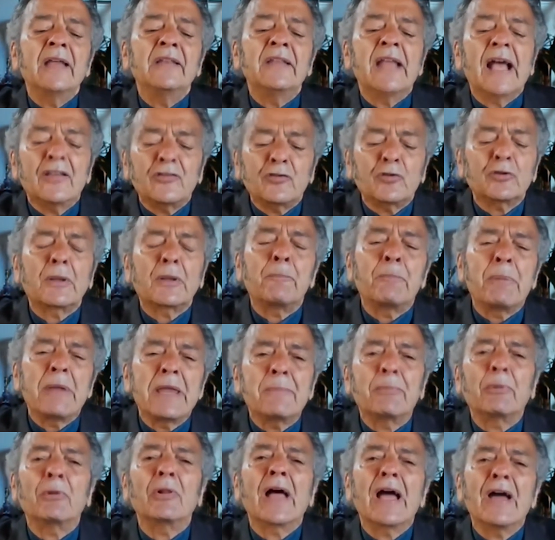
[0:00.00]
And that's what the
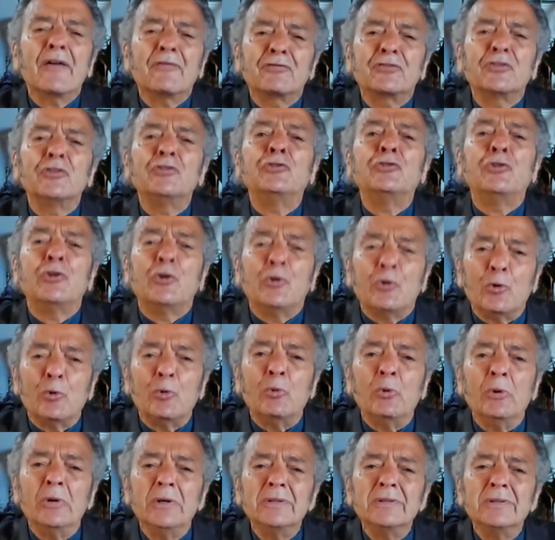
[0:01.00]
people have to
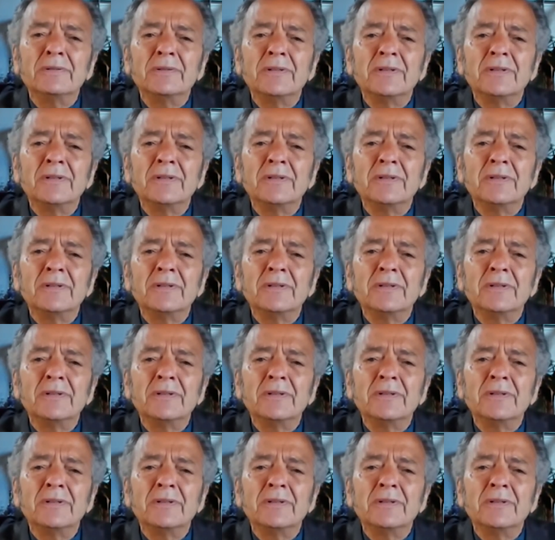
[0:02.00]
do.